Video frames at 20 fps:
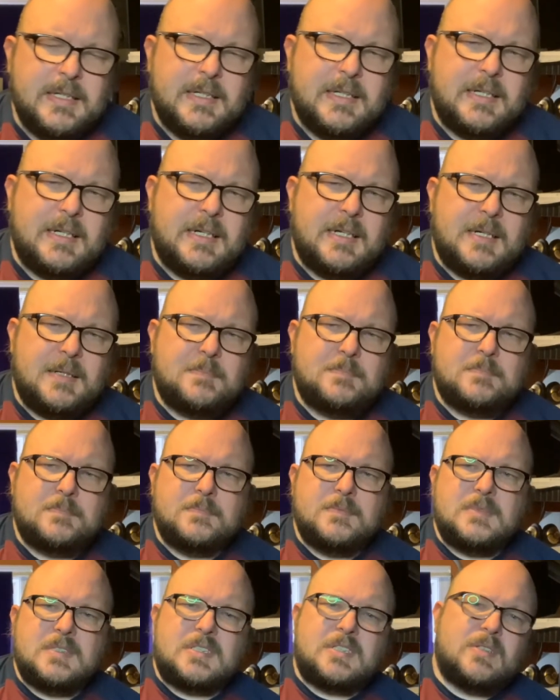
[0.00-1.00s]

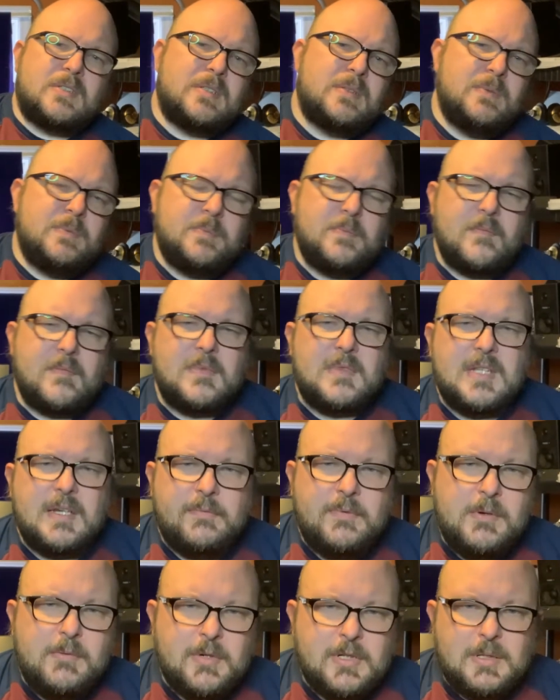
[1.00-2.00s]
So if
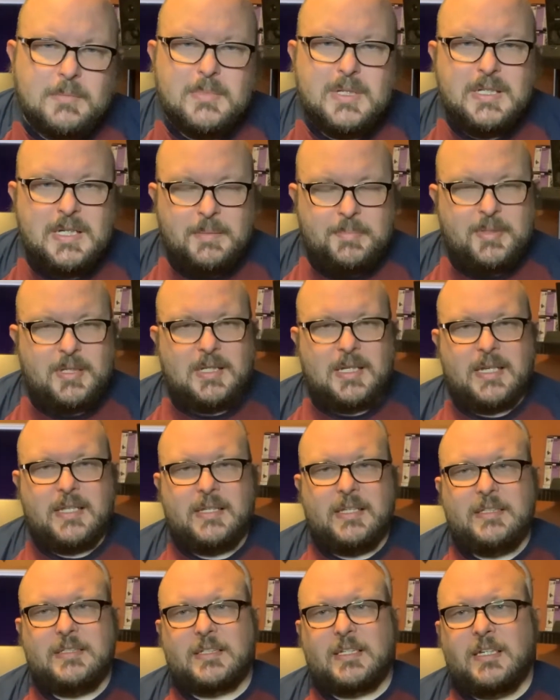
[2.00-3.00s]
we want to manipulate
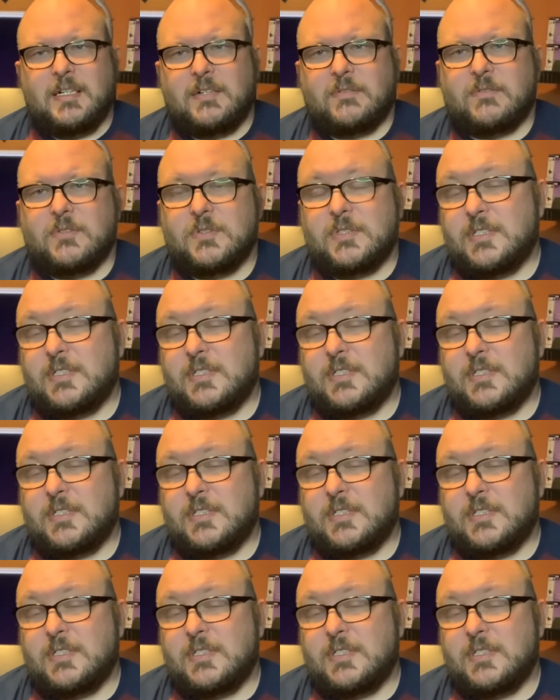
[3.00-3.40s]
these intervals,